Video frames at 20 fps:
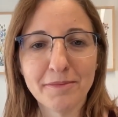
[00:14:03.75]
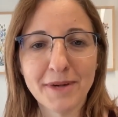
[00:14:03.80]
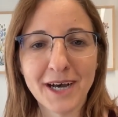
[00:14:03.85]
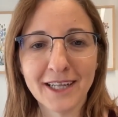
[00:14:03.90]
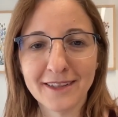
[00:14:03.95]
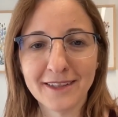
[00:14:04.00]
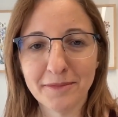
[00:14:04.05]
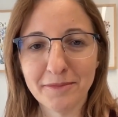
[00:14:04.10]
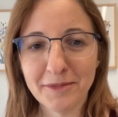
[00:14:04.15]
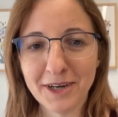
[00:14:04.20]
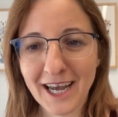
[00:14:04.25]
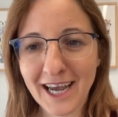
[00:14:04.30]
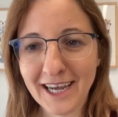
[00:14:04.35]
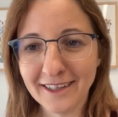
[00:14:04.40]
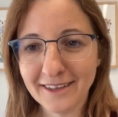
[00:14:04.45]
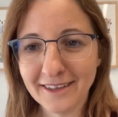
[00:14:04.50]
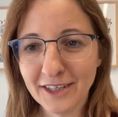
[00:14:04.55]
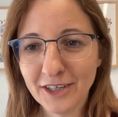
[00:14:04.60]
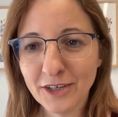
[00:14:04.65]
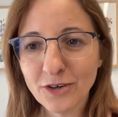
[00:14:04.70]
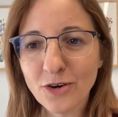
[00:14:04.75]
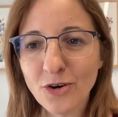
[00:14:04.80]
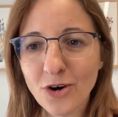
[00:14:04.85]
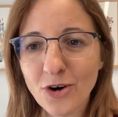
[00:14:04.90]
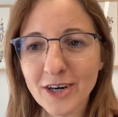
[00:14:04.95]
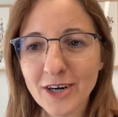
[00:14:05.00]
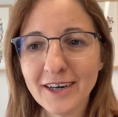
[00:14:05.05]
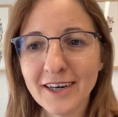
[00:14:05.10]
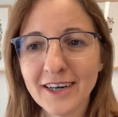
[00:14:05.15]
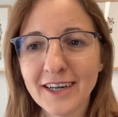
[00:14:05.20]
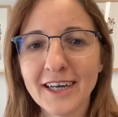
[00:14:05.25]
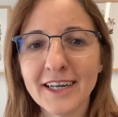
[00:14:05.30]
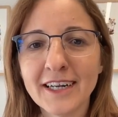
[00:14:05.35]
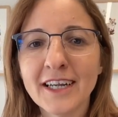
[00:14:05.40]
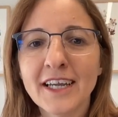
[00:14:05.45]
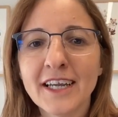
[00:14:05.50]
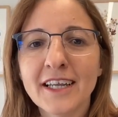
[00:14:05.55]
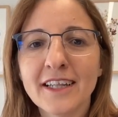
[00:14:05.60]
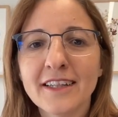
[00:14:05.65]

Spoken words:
bottom right corner,